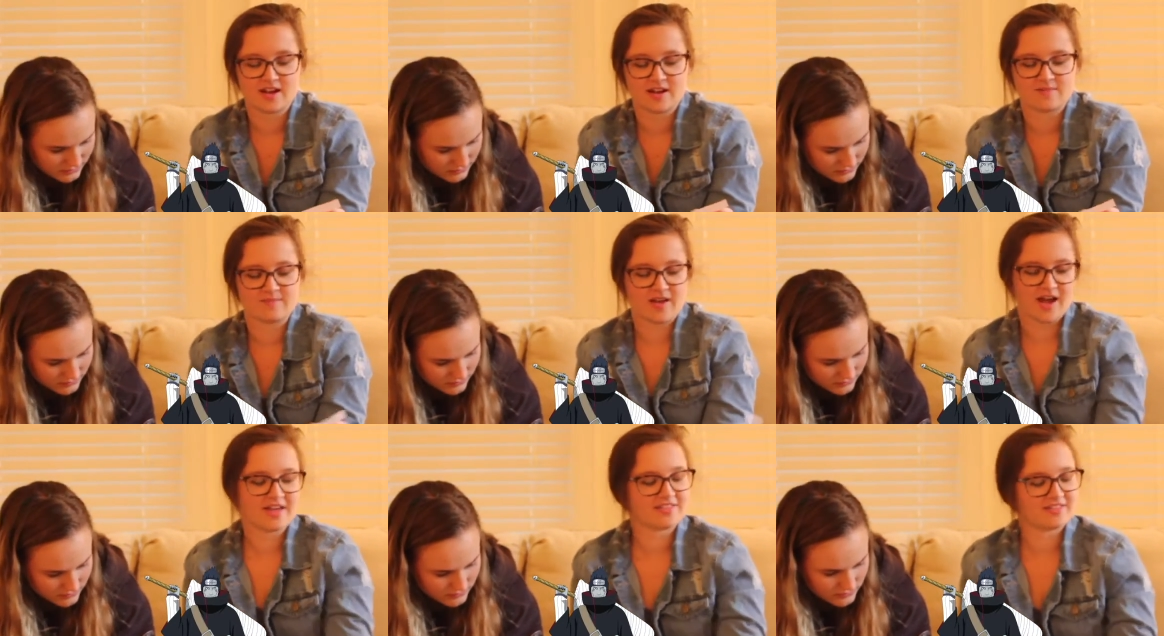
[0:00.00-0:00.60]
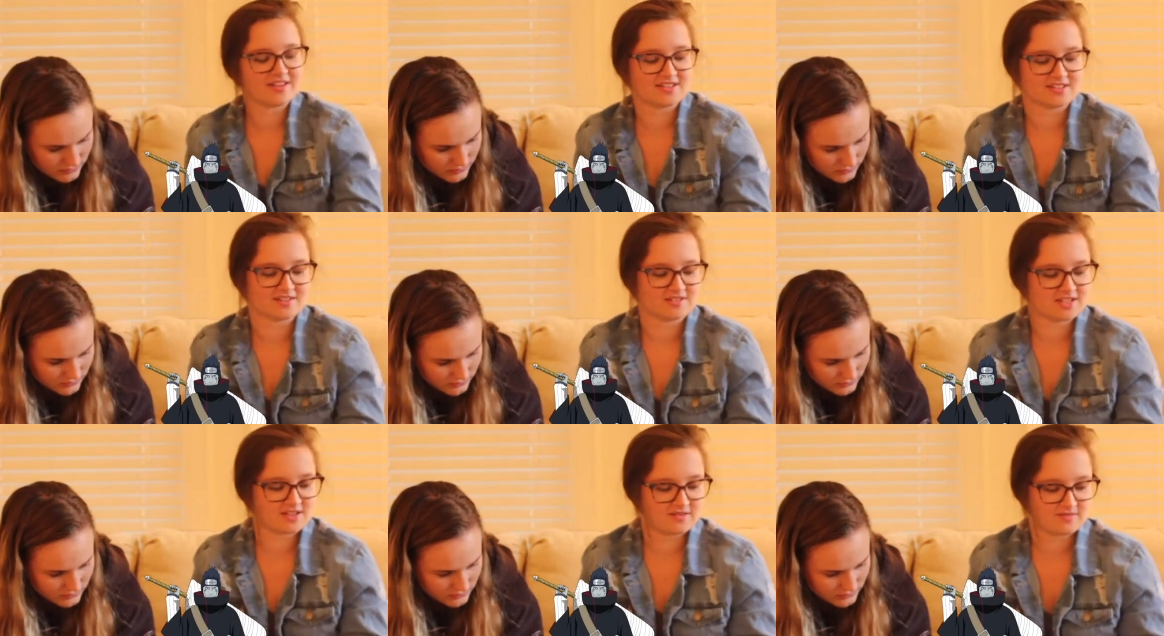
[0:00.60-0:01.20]
Speaker 1: Okay. Yeah, I think so
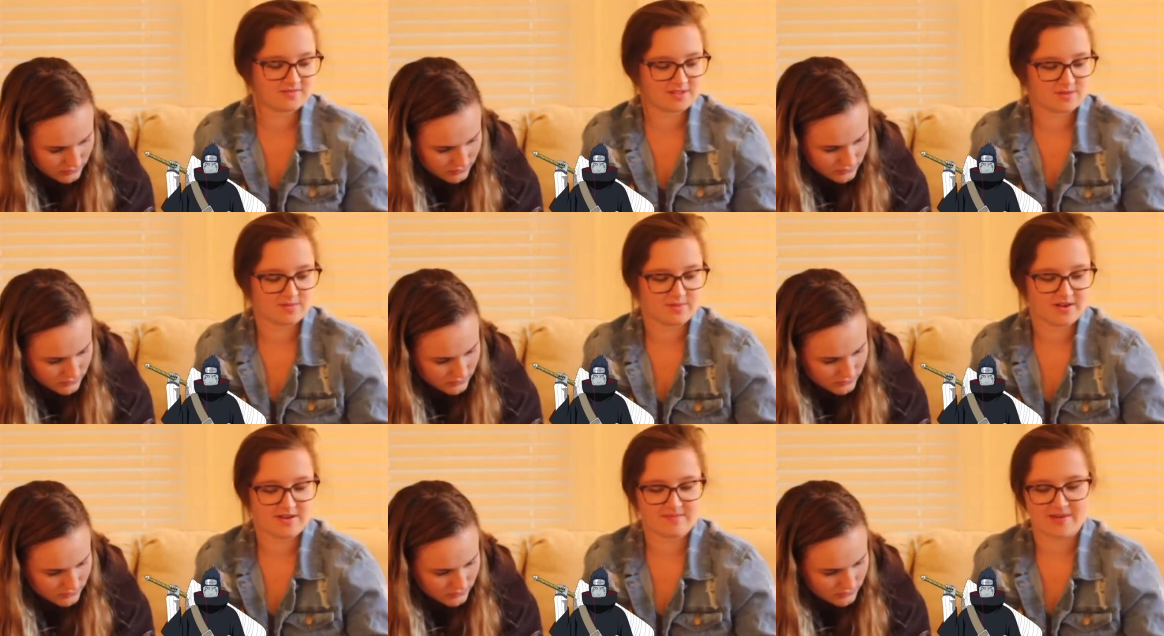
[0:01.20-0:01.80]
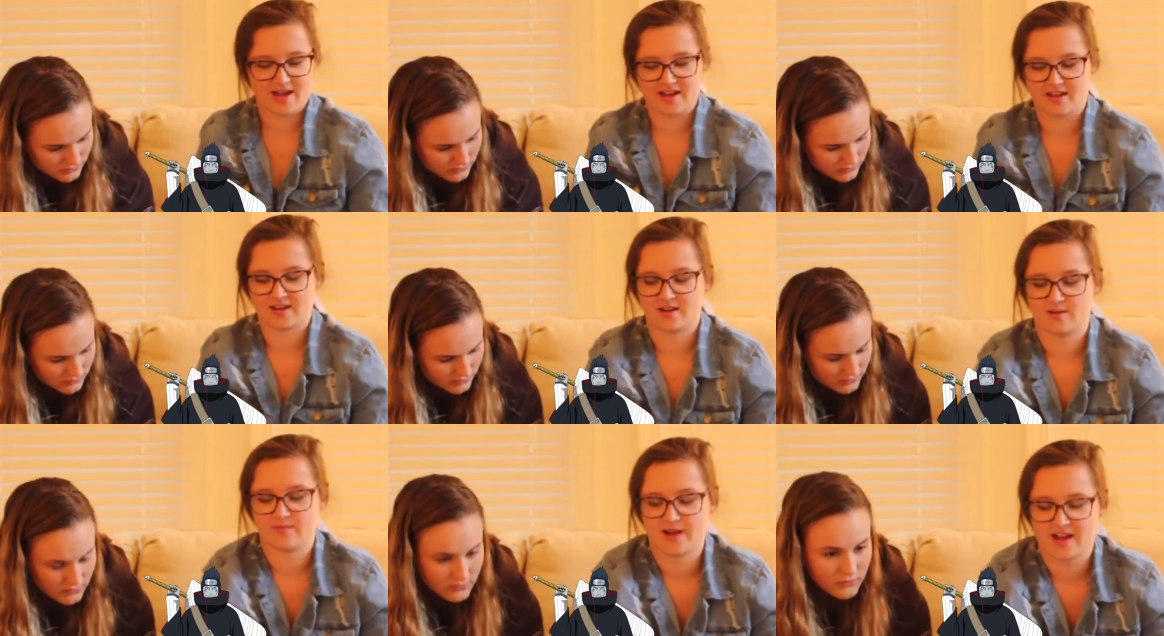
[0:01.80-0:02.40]
too. So we'll put him back and
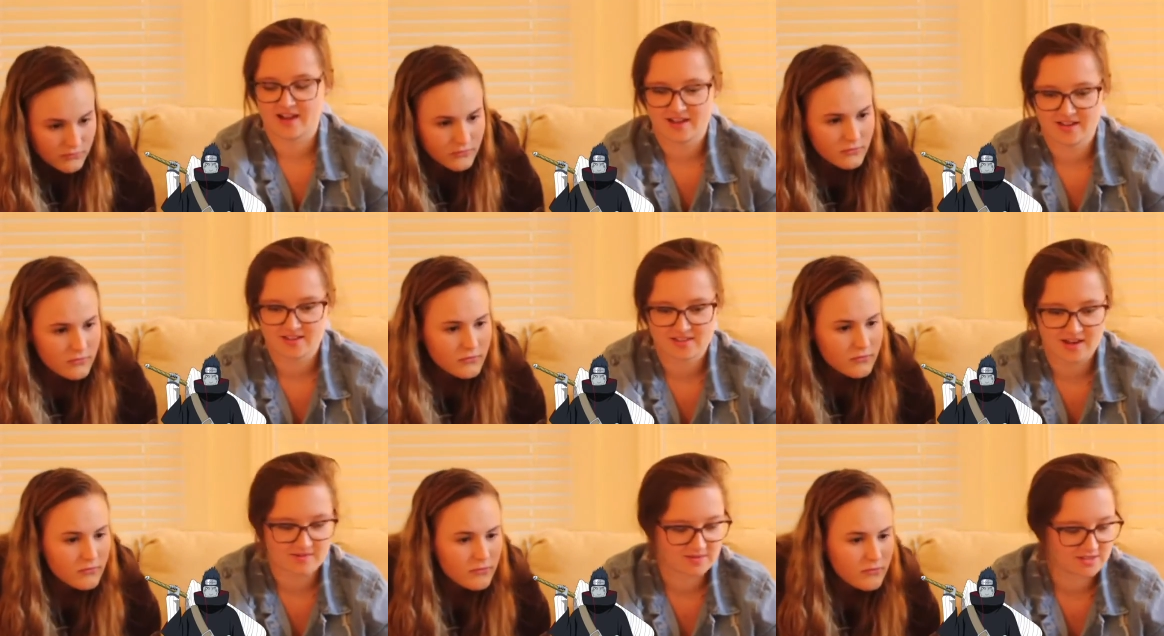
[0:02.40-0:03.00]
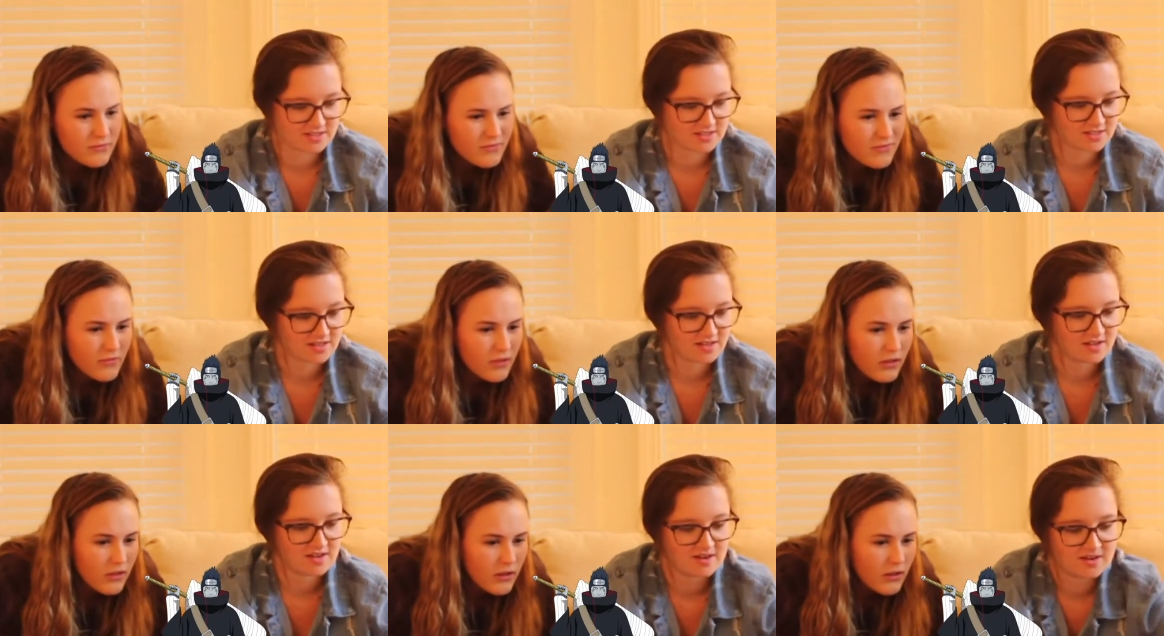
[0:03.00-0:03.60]
go back. That was
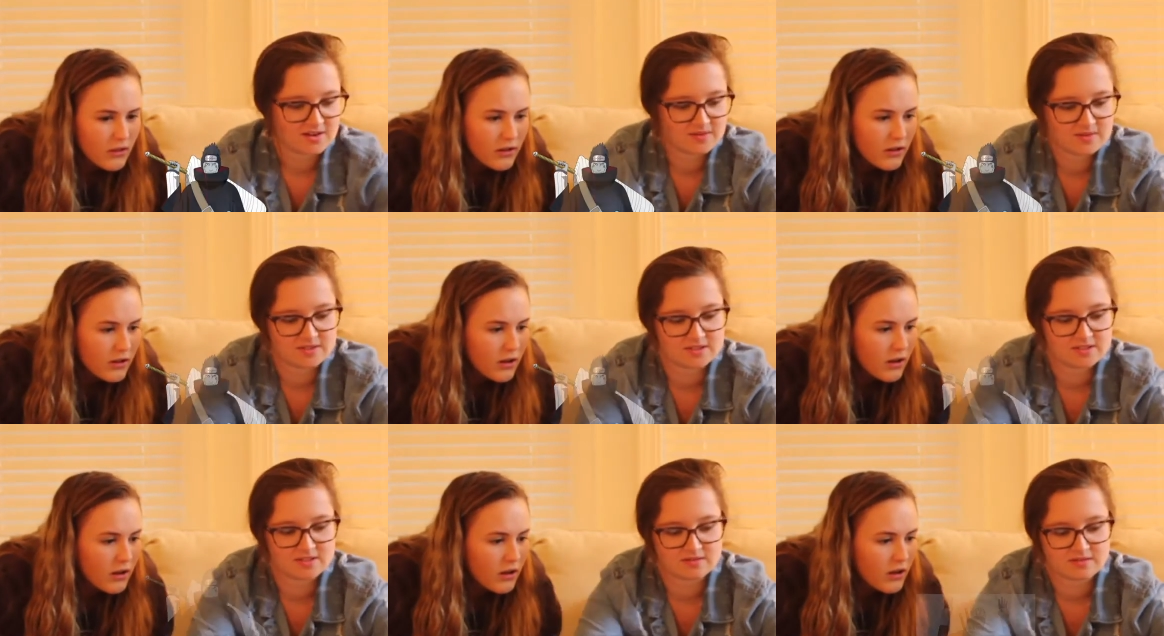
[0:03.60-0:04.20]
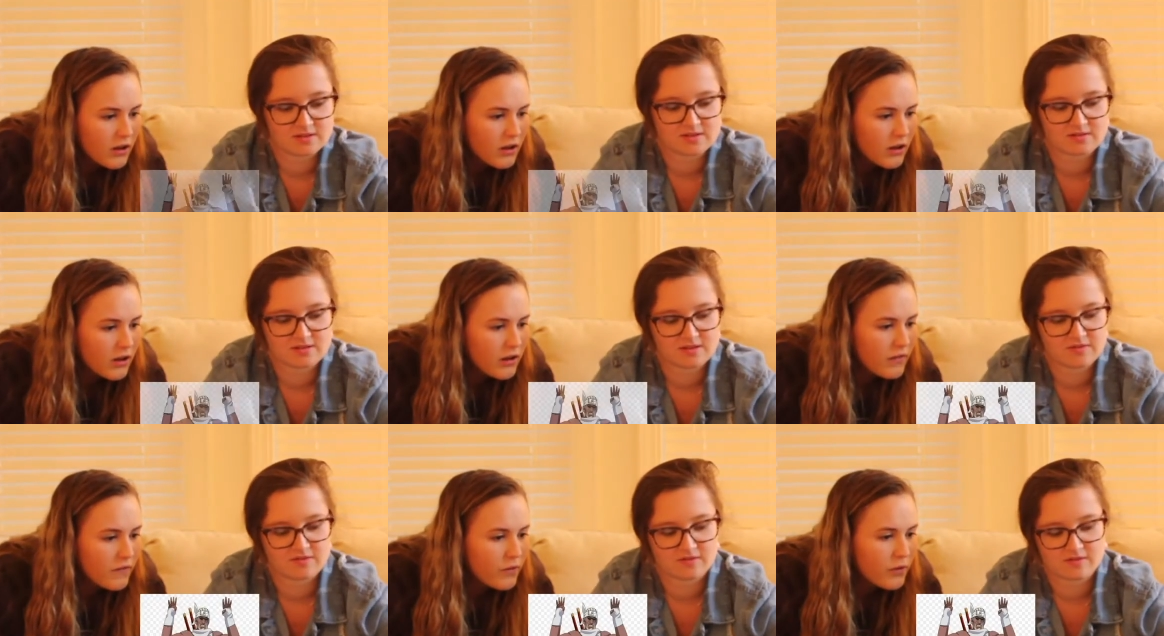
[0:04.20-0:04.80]
one, two, three,
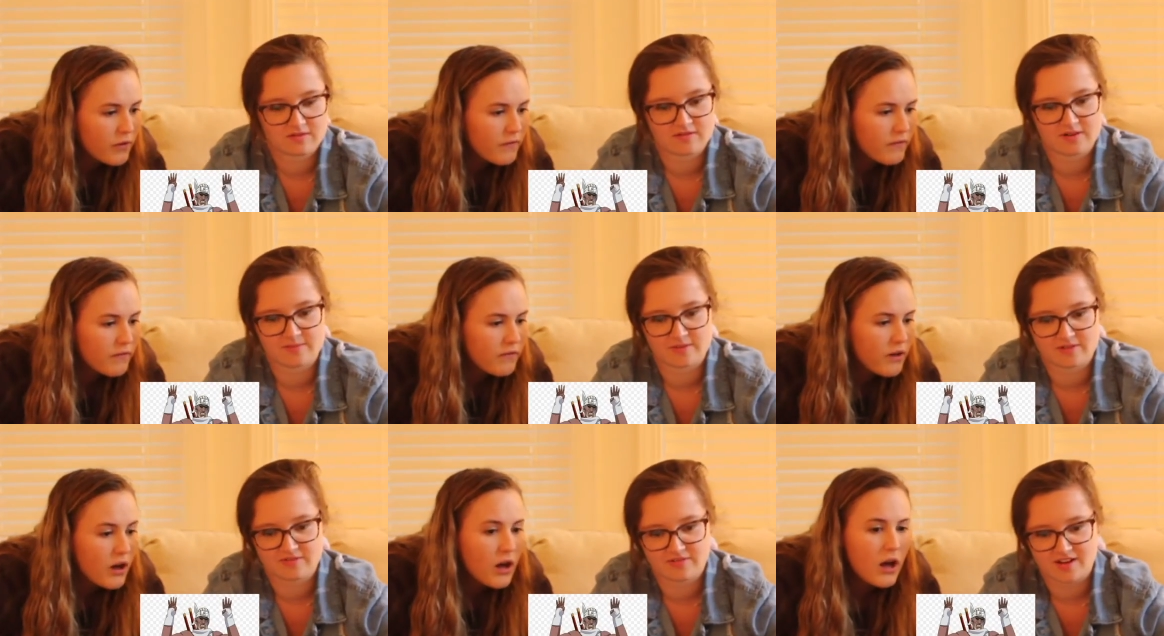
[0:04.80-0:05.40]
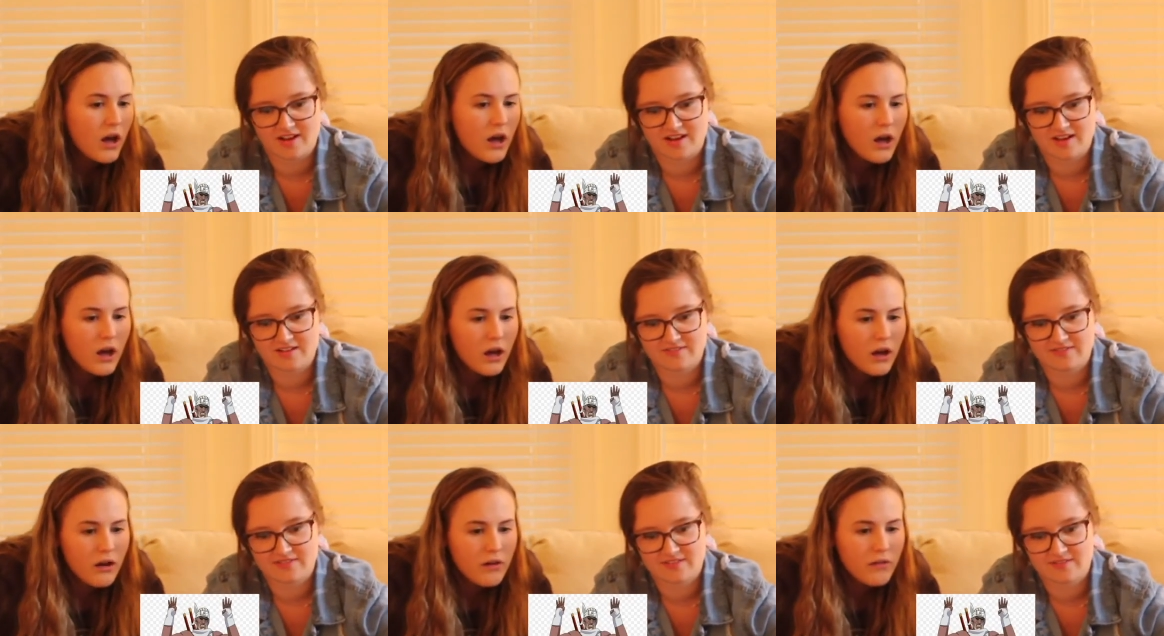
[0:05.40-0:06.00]
four, number
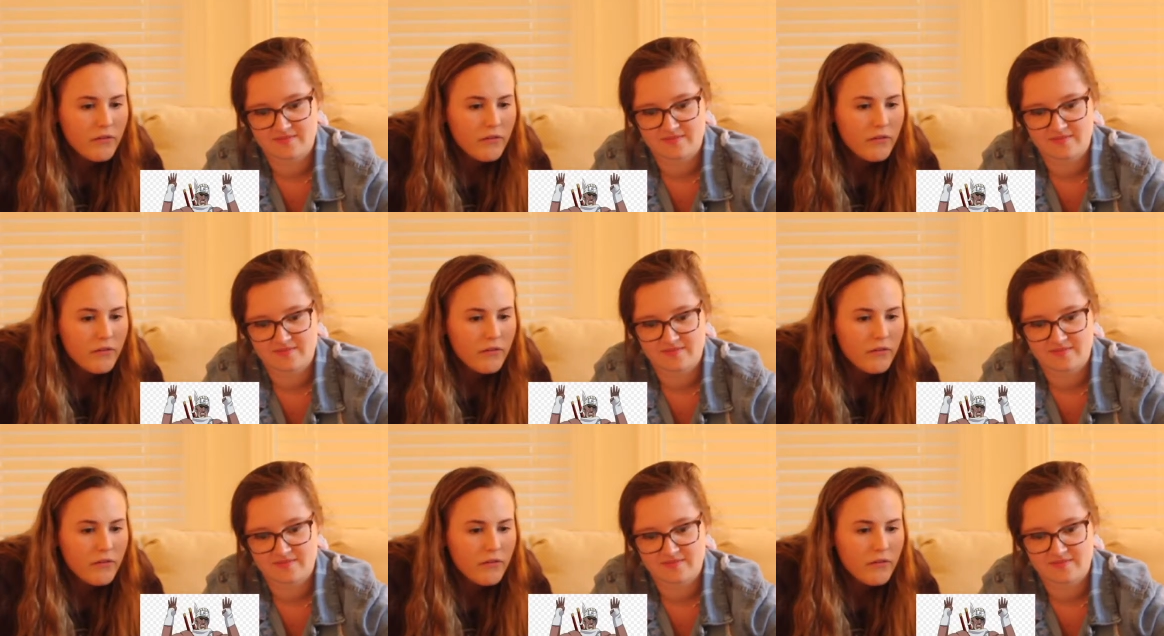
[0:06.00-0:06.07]
five.